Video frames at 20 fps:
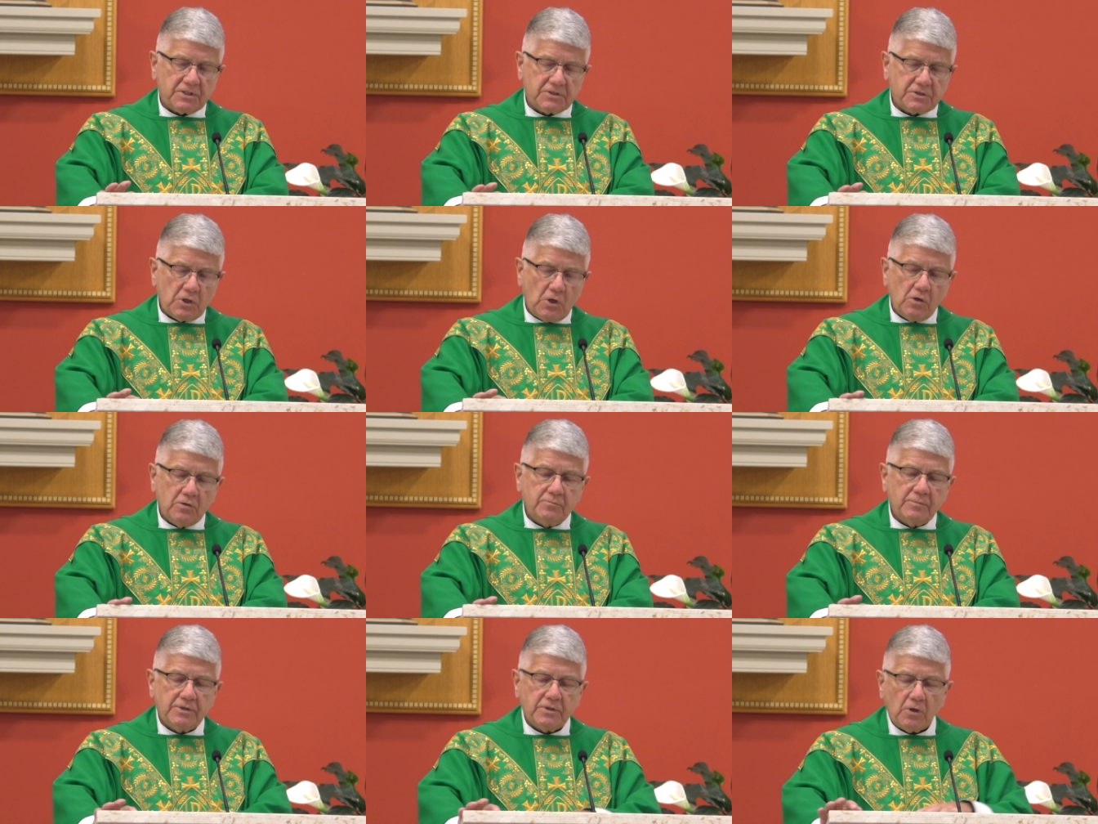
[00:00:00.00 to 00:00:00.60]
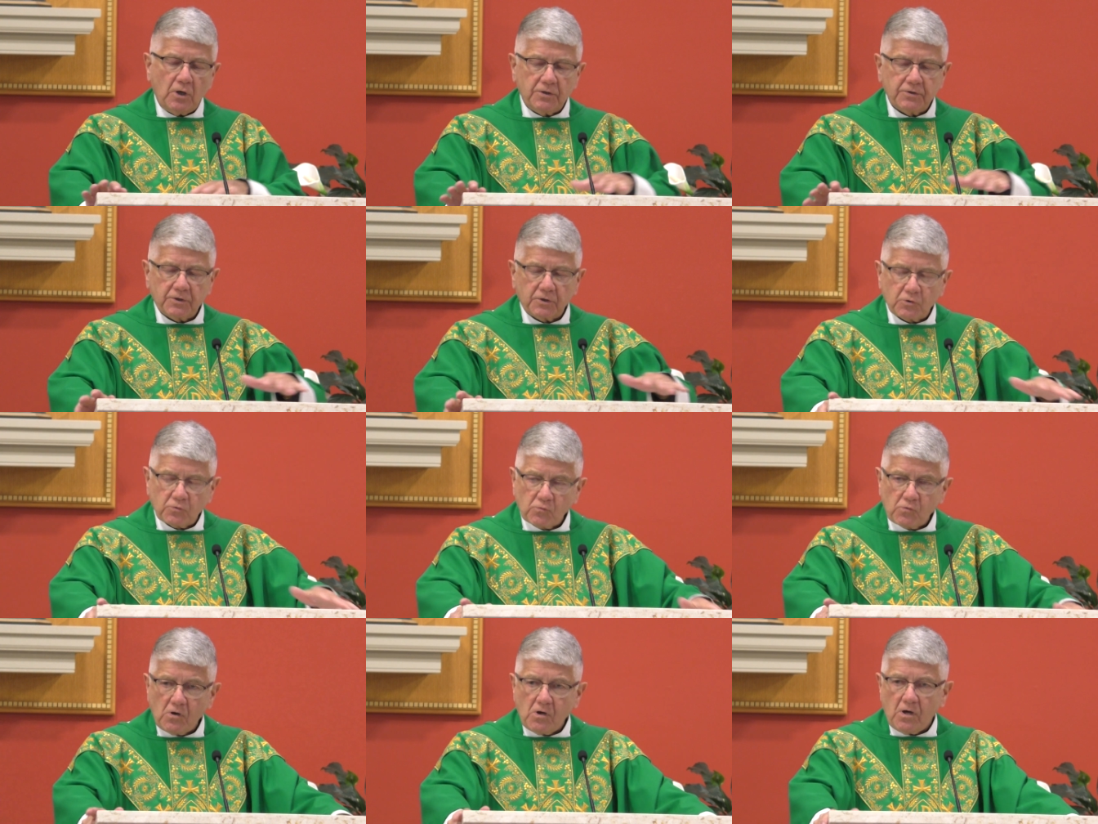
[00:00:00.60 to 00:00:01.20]
atonement on the
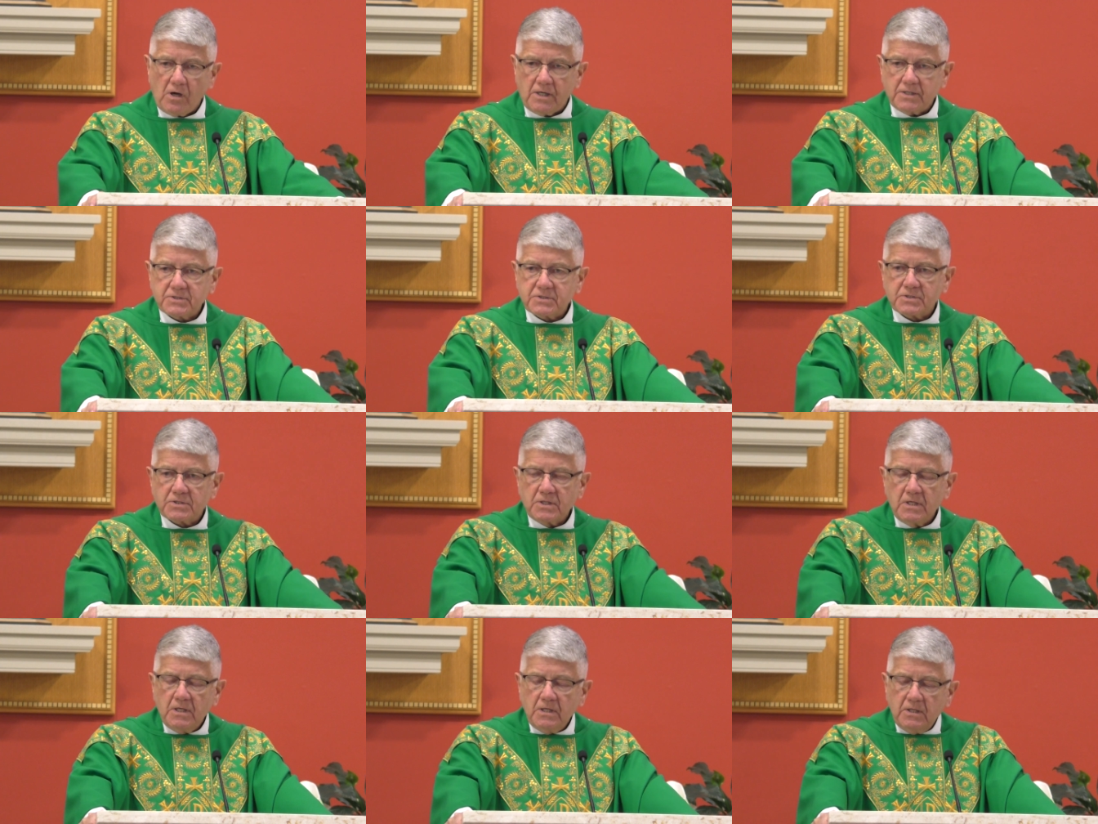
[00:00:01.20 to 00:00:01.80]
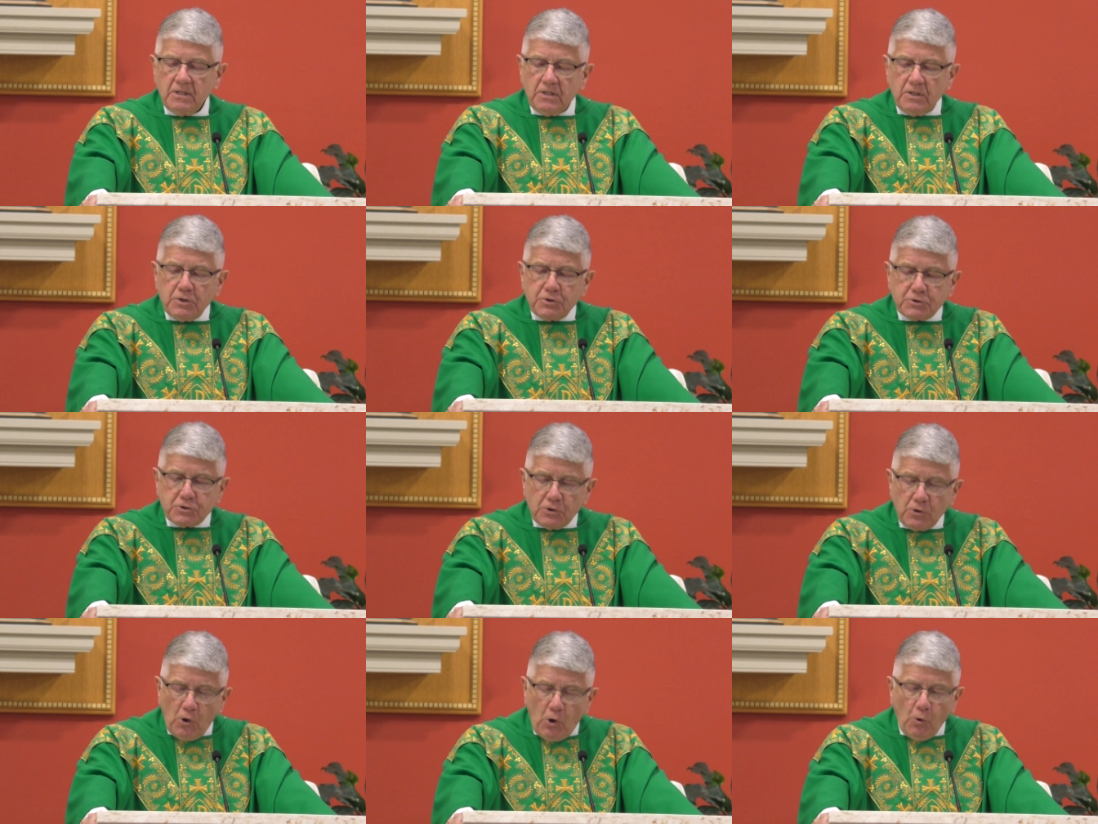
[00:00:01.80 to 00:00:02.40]
cross
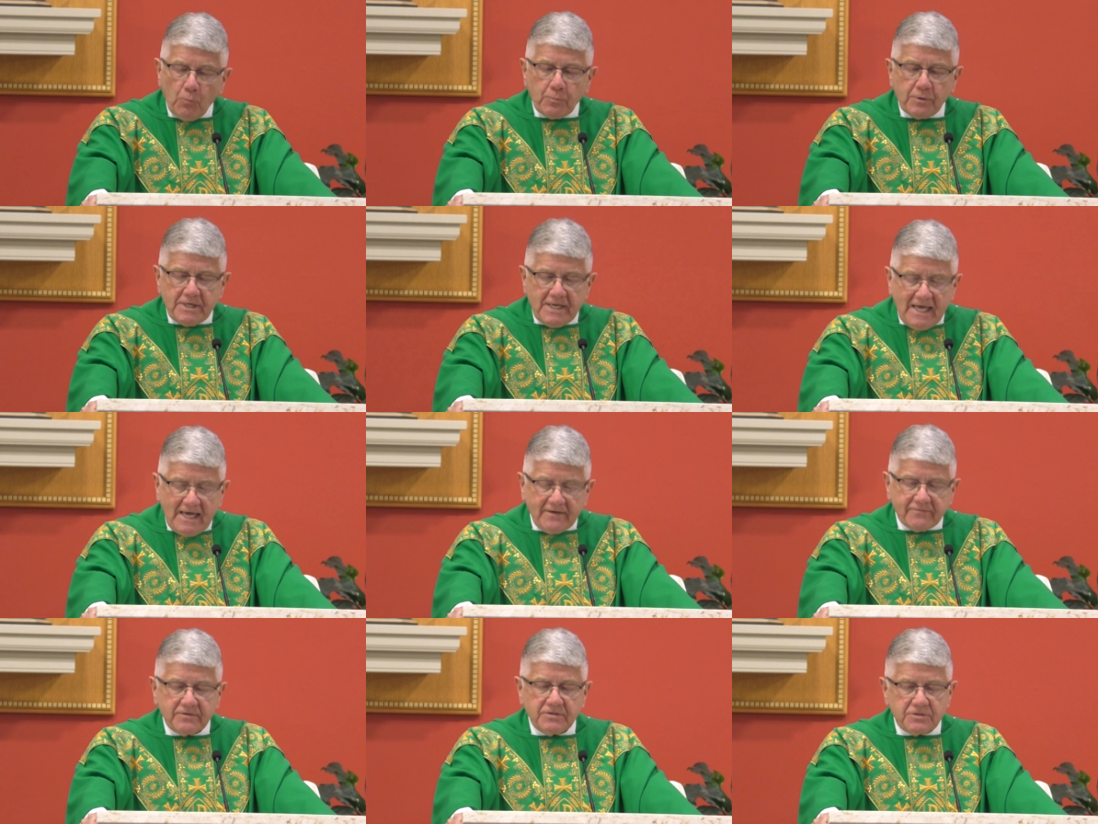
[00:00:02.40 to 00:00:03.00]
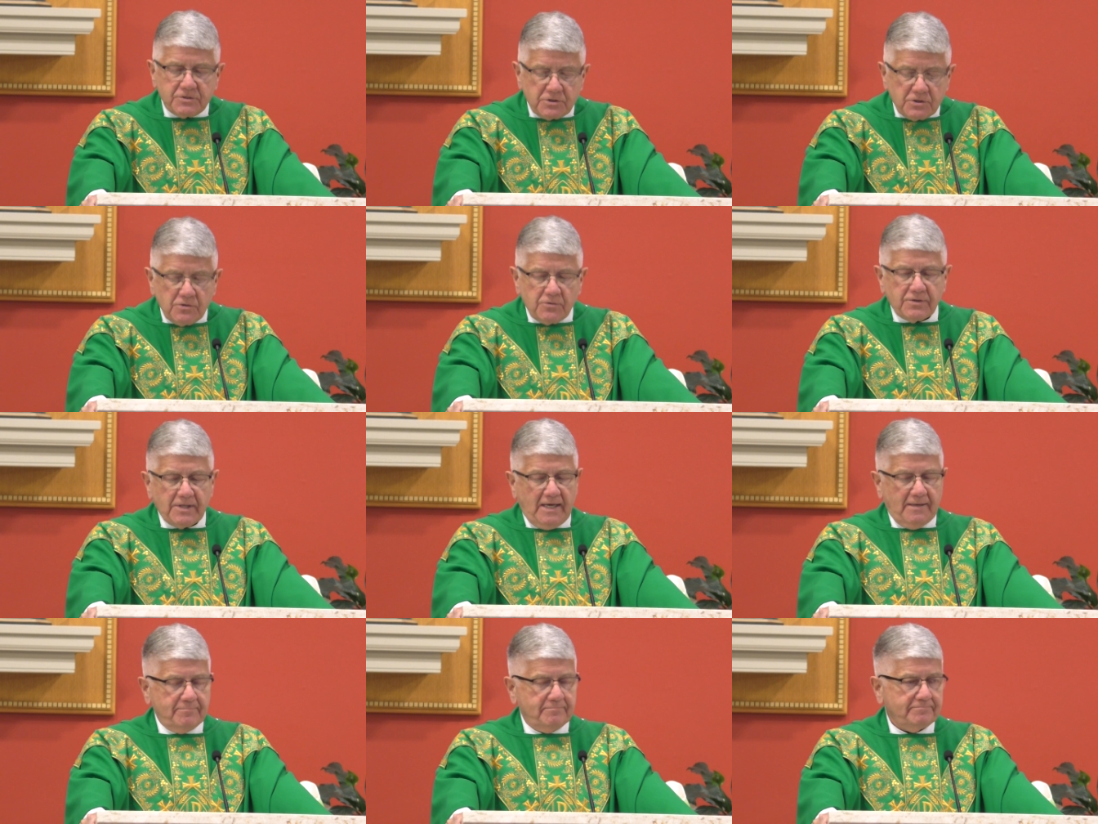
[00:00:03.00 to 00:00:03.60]
to open heaven to
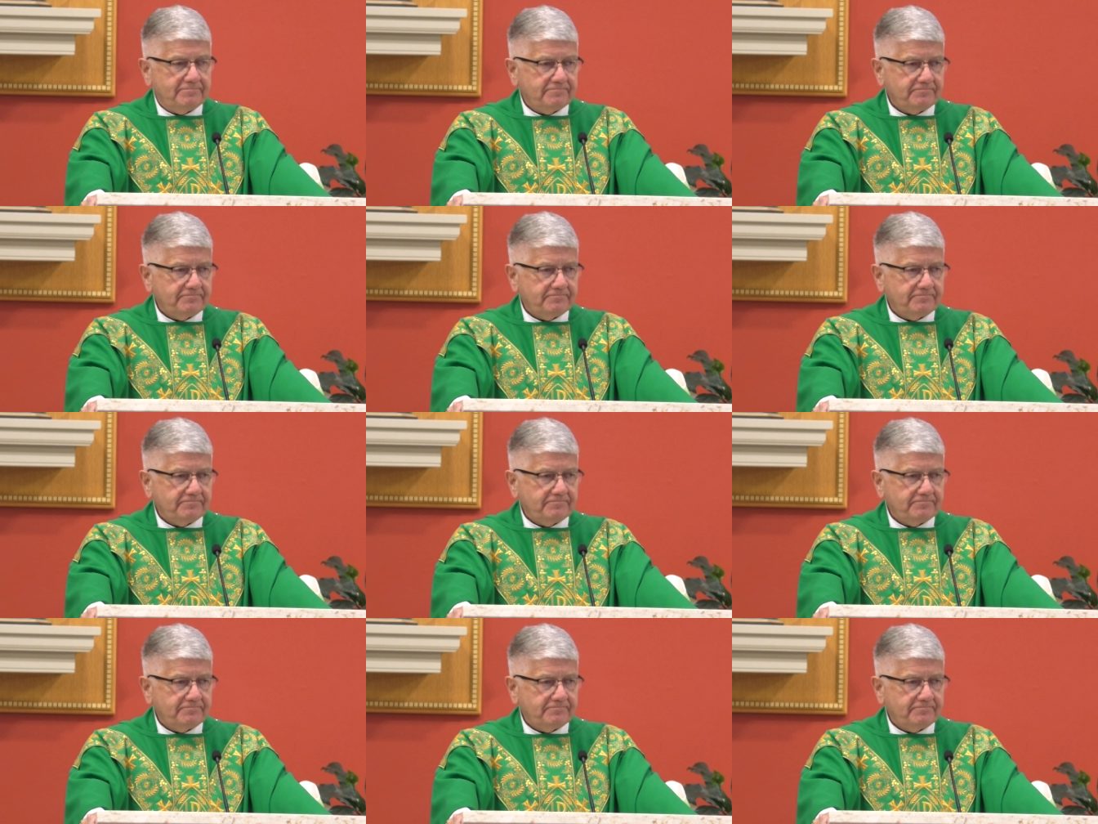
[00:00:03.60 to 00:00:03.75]
them.